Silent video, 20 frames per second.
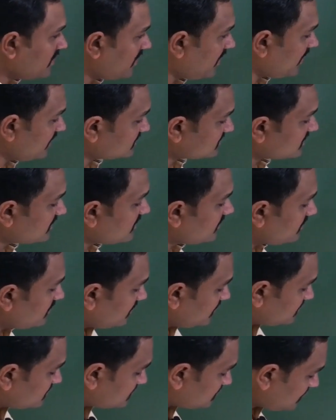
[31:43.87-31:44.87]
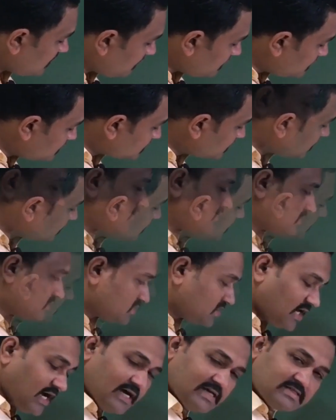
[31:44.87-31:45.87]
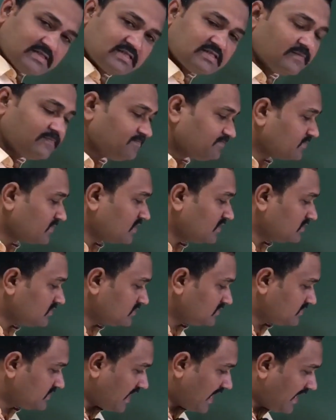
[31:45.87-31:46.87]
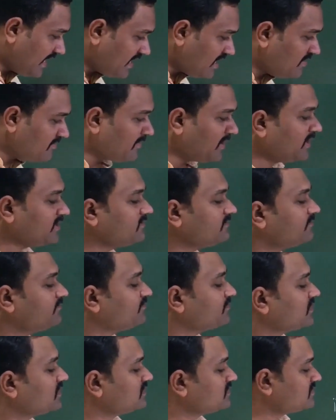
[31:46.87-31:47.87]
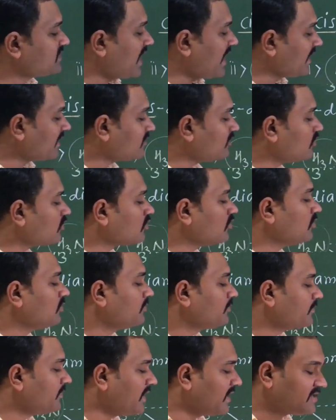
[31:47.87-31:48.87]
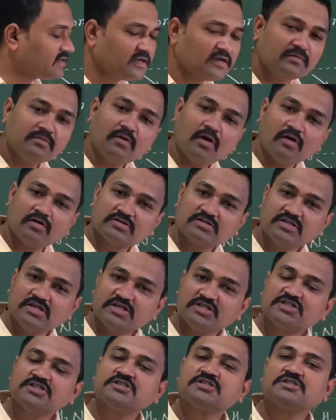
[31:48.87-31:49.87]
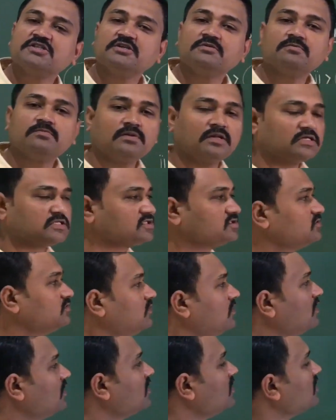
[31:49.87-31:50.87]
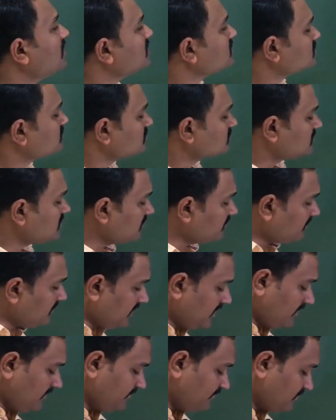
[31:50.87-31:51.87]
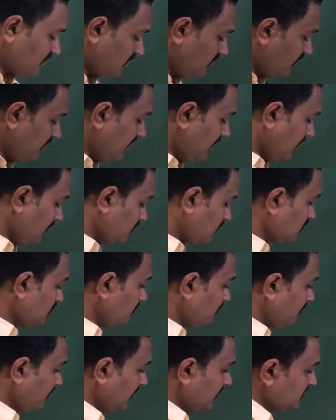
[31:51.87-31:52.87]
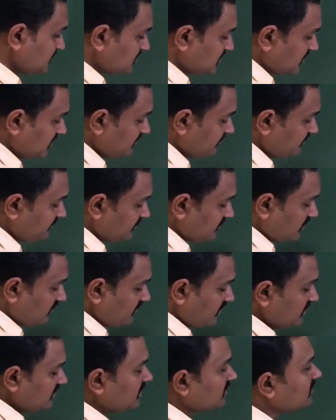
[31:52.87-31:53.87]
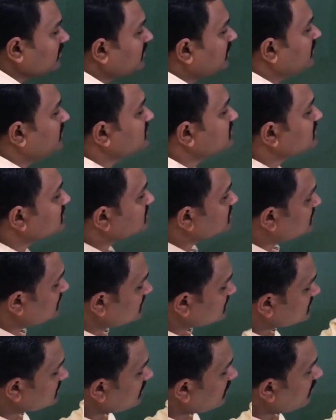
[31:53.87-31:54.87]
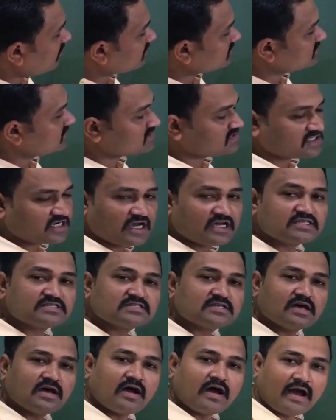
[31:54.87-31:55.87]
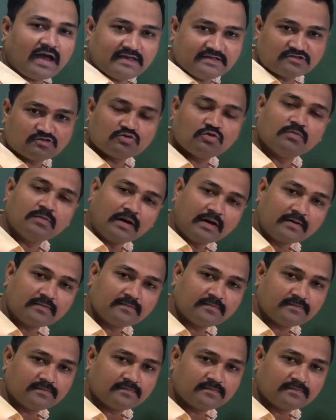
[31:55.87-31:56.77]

hence its name is written as trans diamine dichloroplatinum oxidation state +2. So simply we have to mention whether it is a cis or the trans isomer.